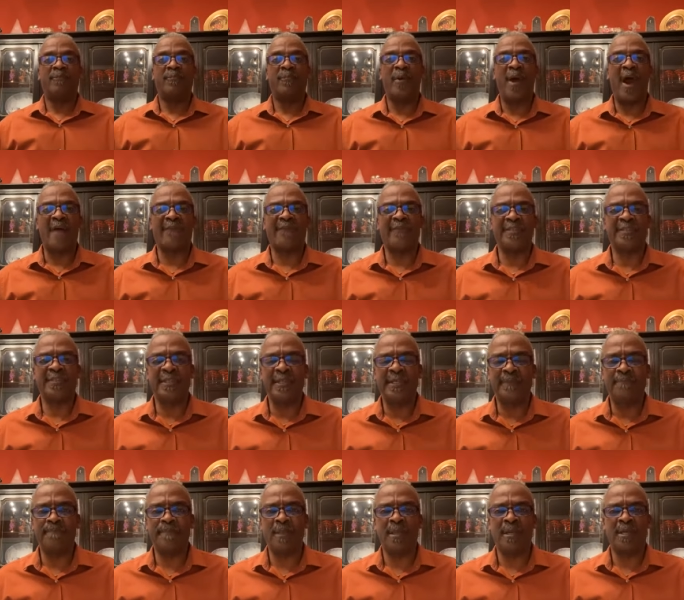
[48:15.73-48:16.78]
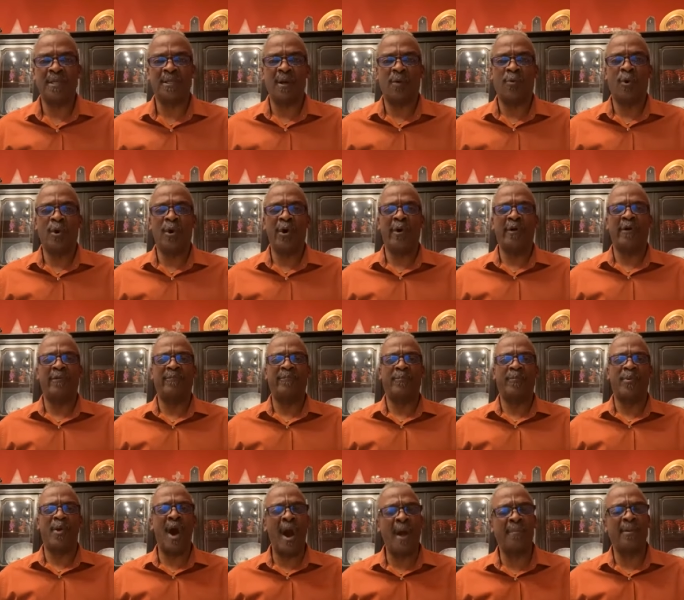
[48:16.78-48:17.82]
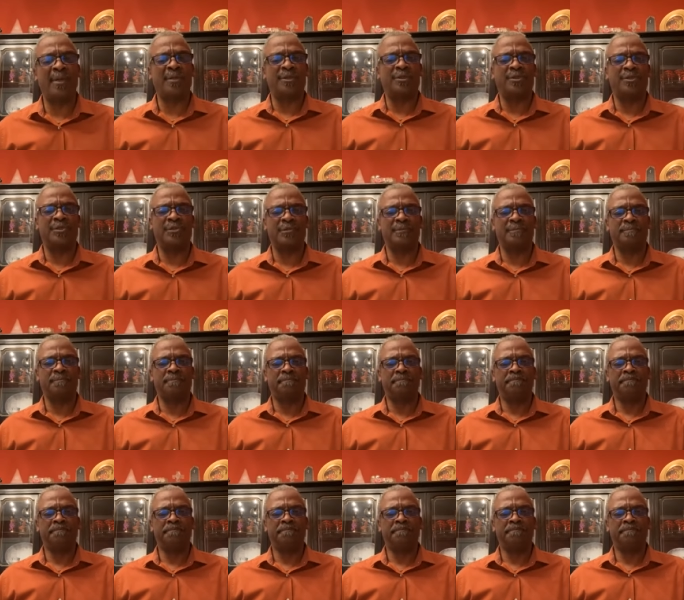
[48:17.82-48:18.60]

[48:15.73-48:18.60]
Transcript: of prophecy, a word of promise